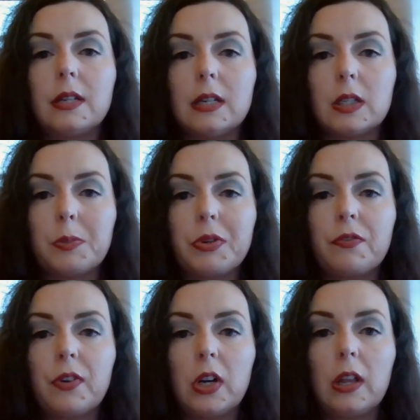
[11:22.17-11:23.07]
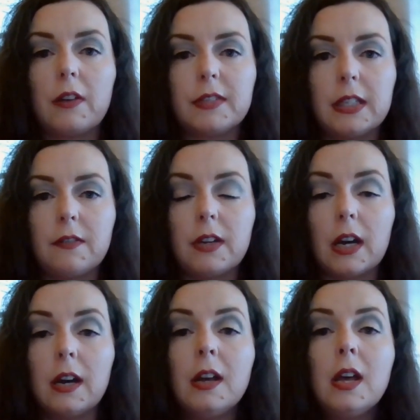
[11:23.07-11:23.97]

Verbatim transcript: teaspoonful of stevia.